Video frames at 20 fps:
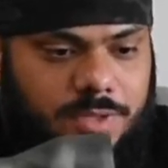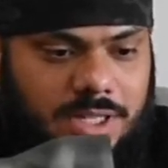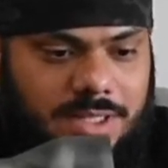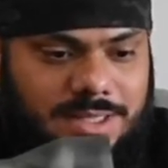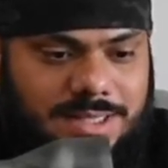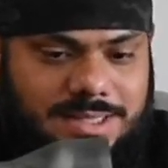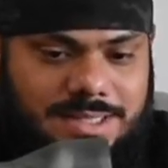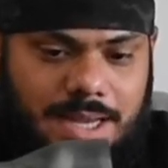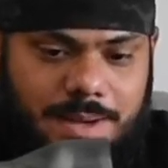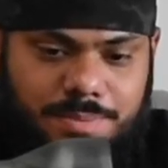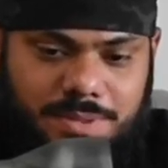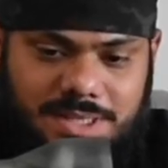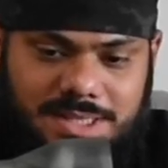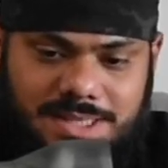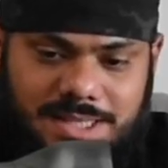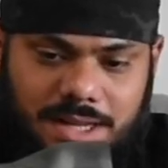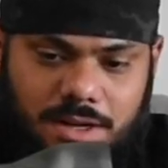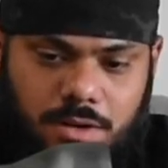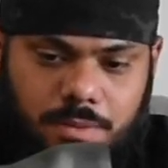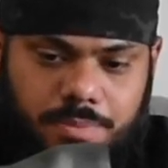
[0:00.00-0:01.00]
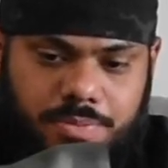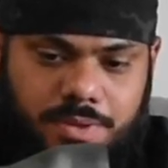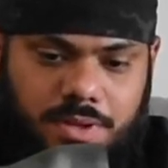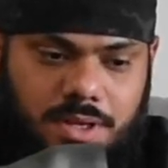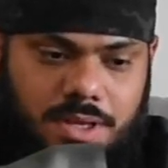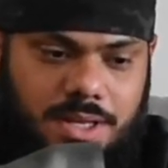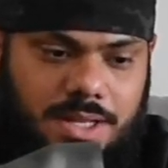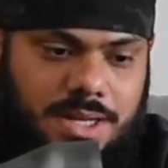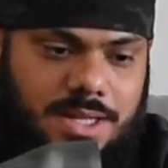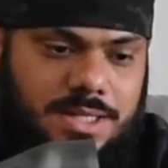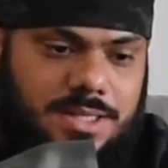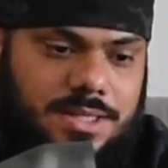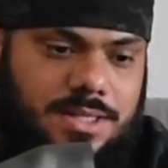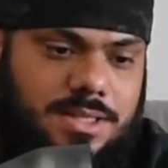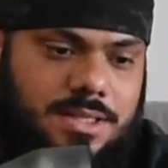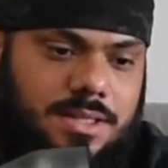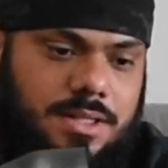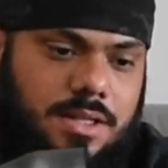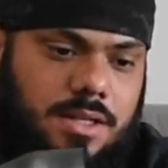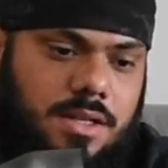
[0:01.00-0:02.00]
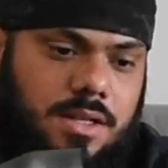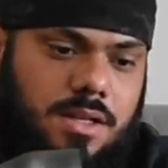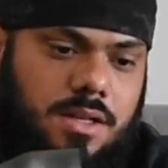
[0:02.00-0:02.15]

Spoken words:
this type of setup. It is